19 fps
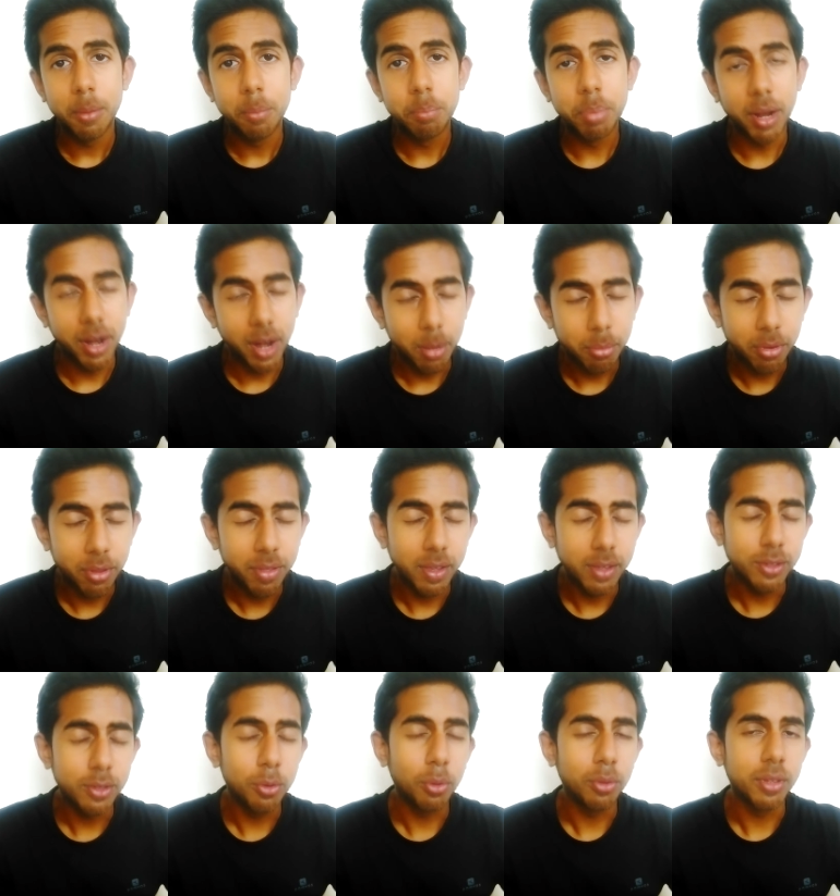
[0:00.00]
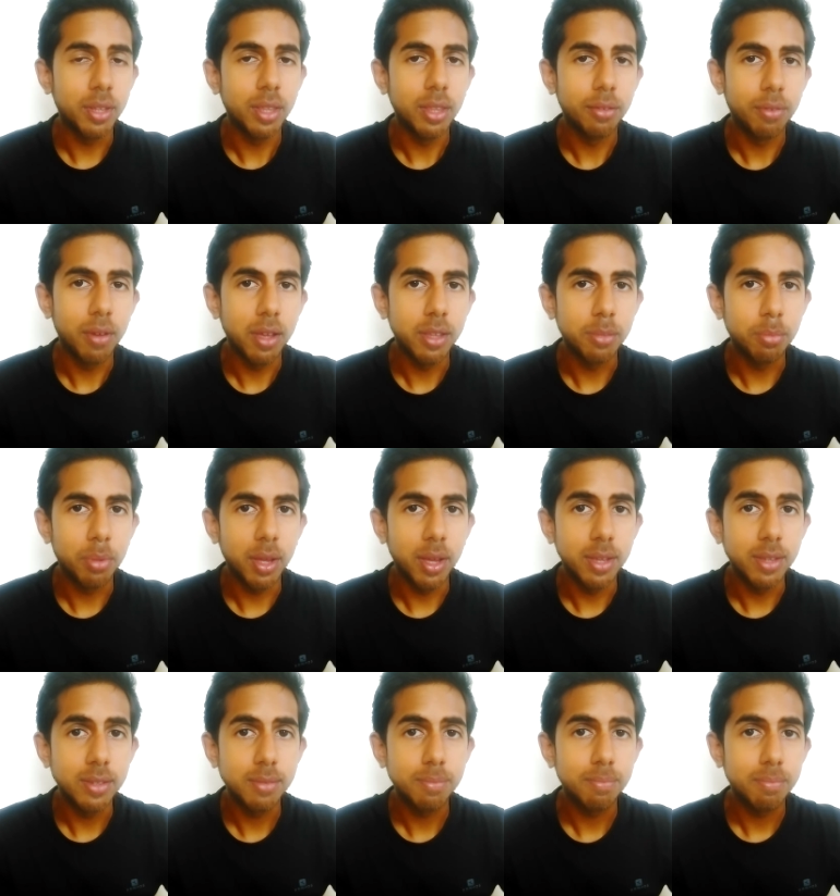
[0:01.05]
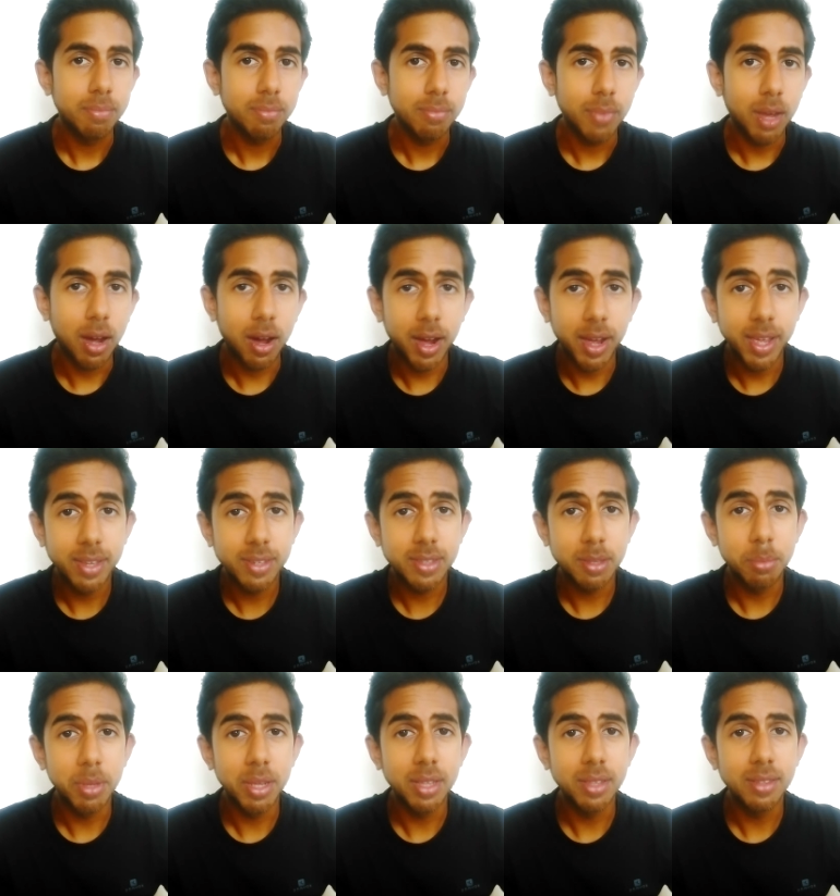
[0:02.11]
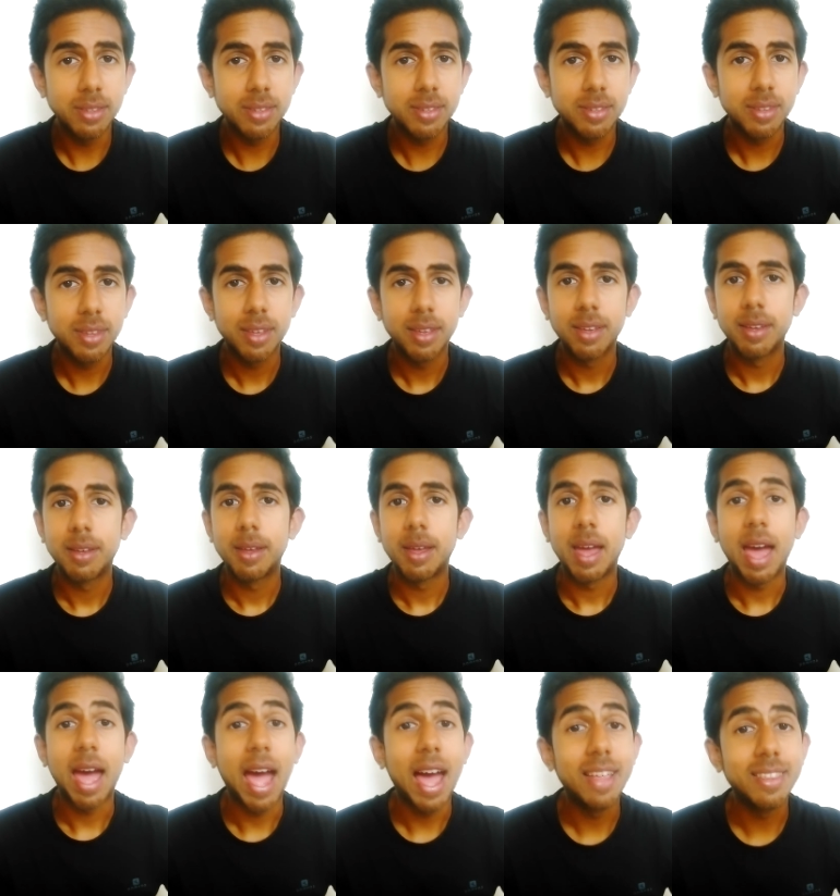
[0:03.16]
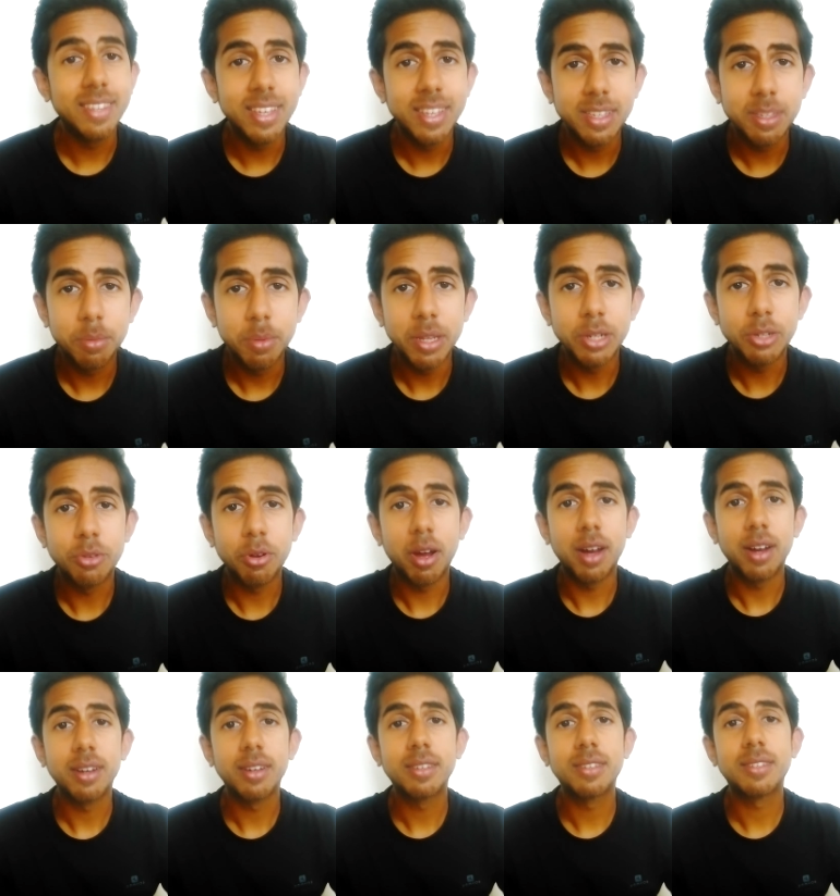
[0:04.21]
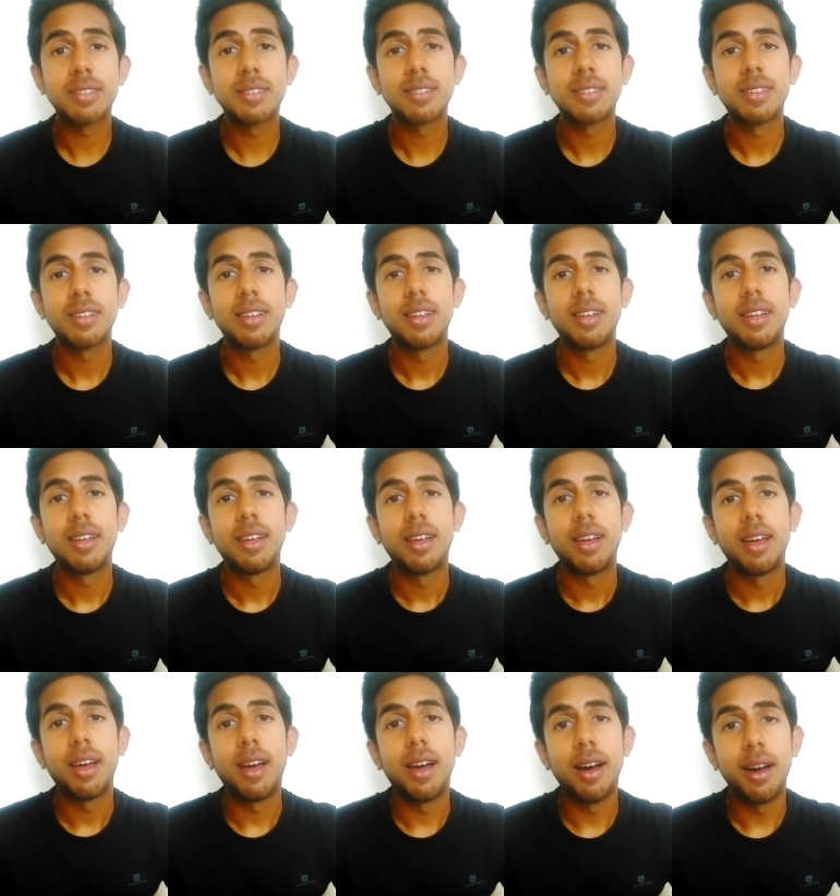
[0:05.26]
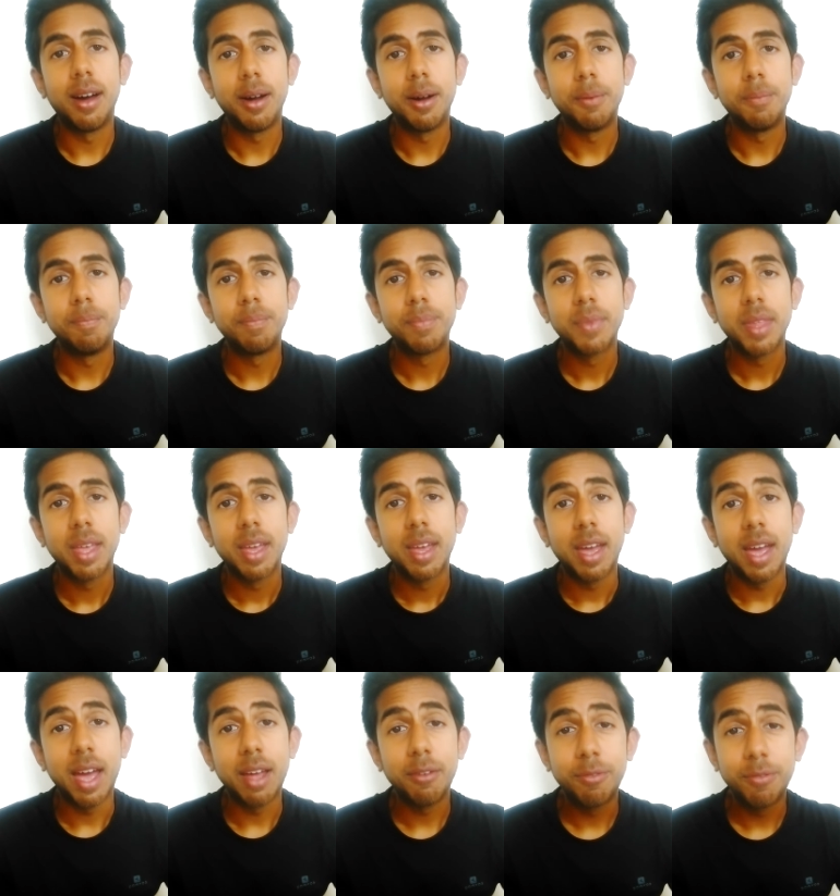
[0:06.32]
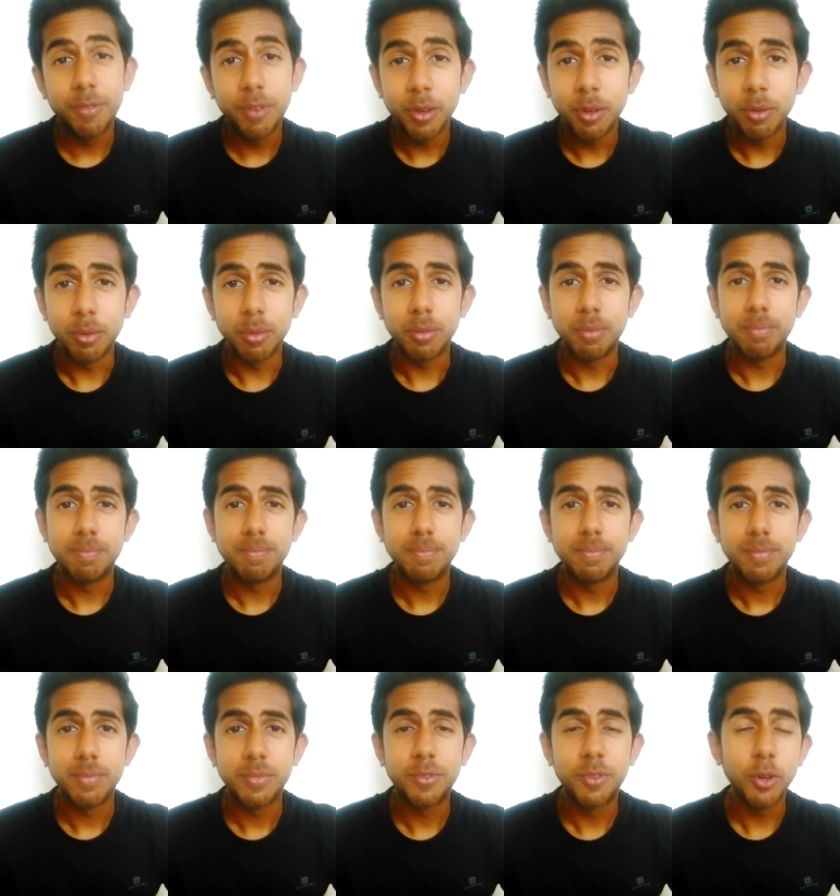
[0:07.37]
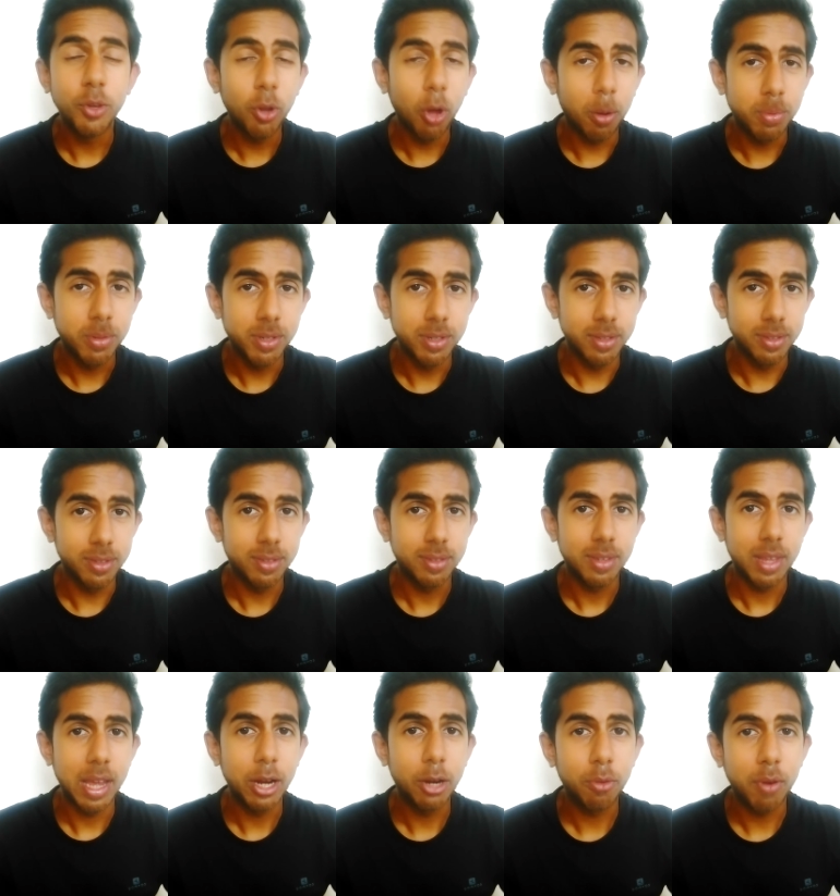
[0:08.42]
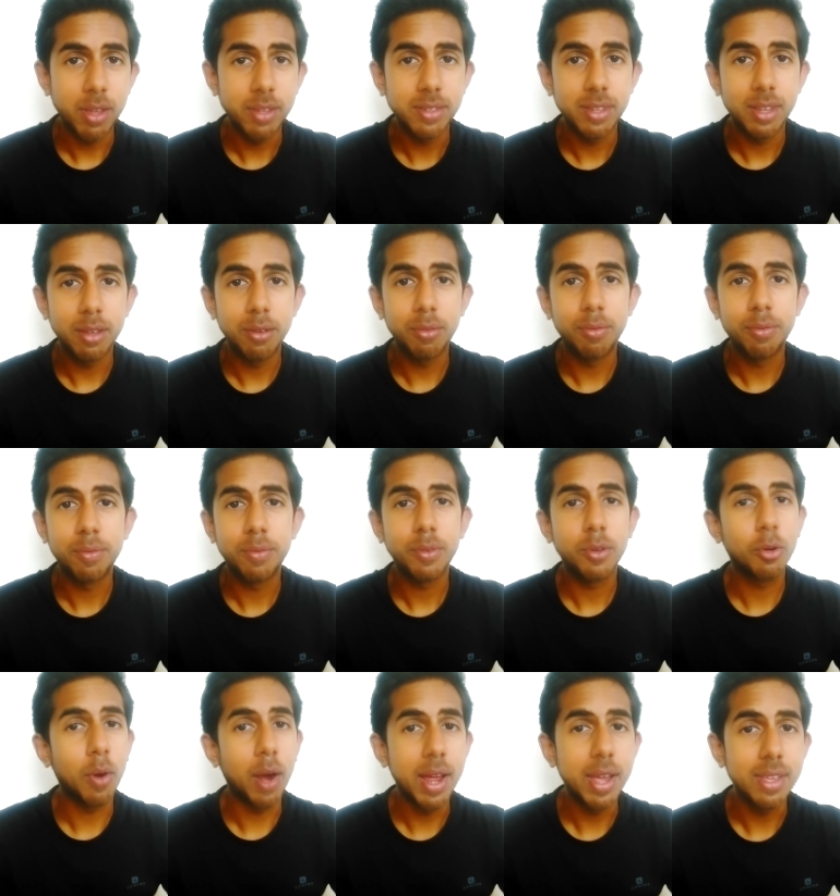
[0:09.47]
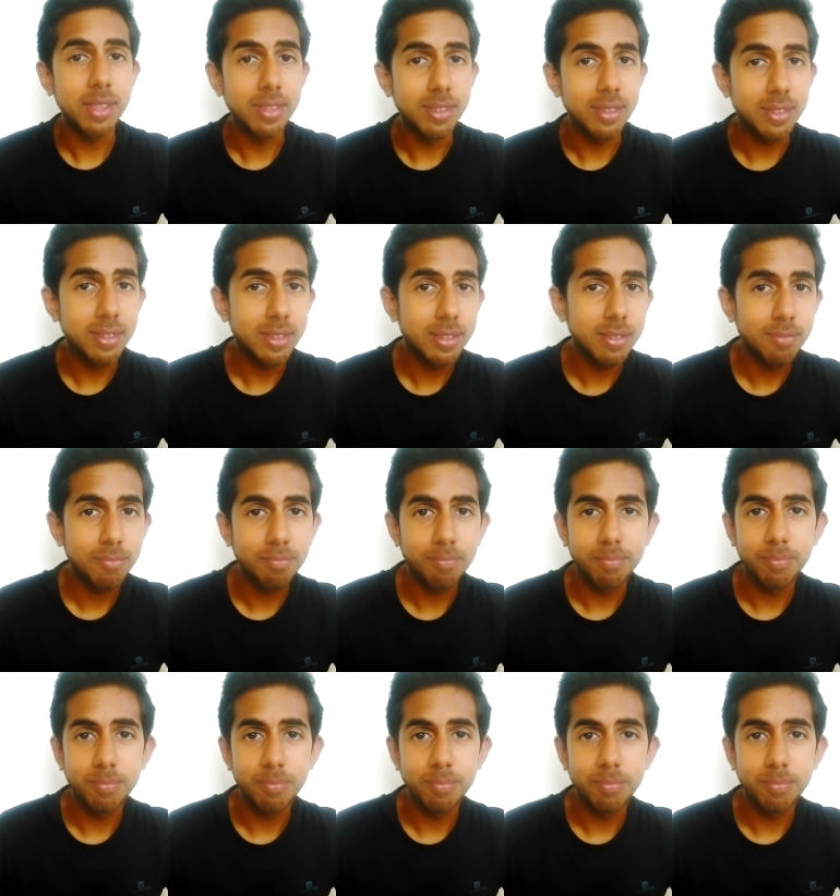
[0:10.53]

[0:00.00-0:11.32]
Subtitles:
But a number of things cause it in the first place. High histamines, antihistamine drugs, and food options, aggressive grains,